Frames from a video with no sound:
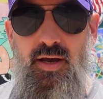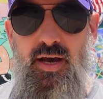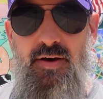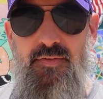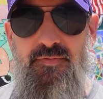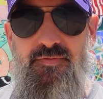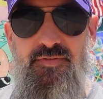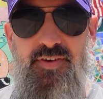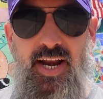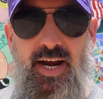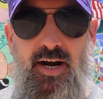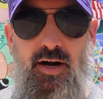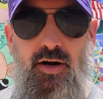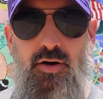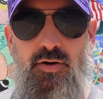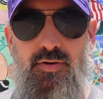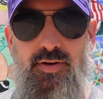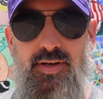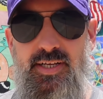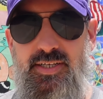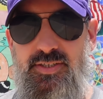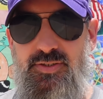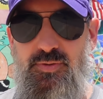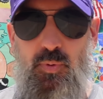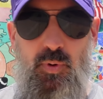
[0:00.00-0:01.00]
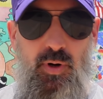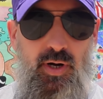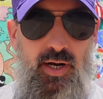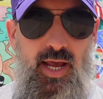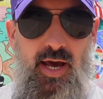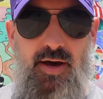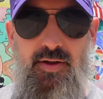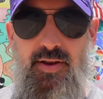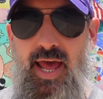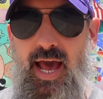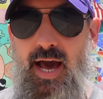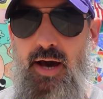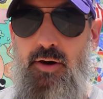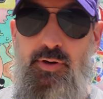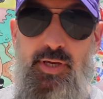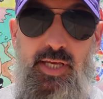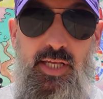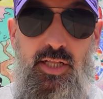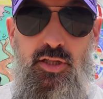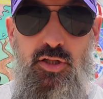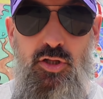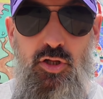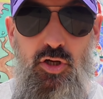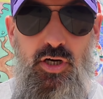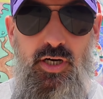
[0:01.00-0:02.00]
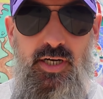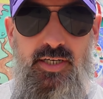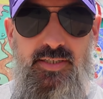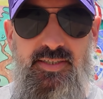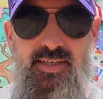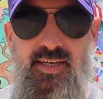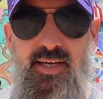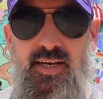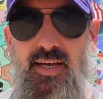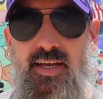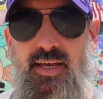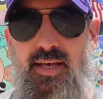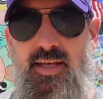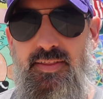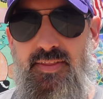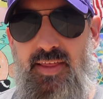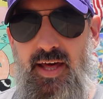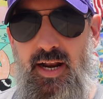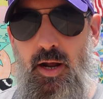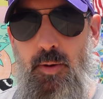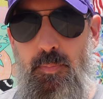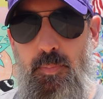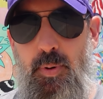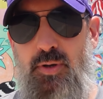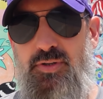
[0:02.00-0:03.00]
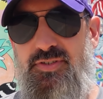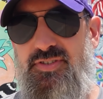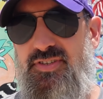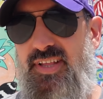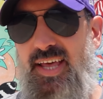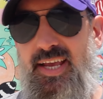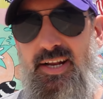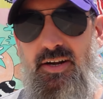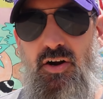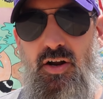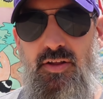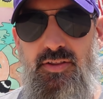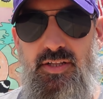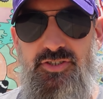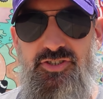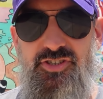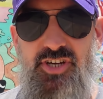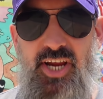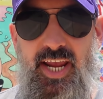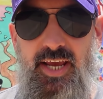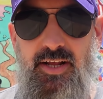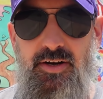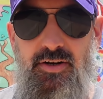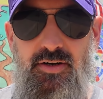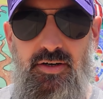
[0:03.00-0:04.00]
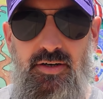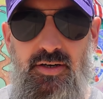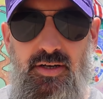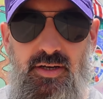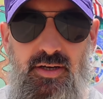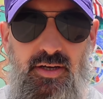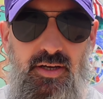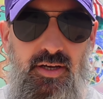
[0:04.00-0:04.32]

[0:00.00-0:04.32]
of Daryl and his workout and how he looked that I'll post later on the channel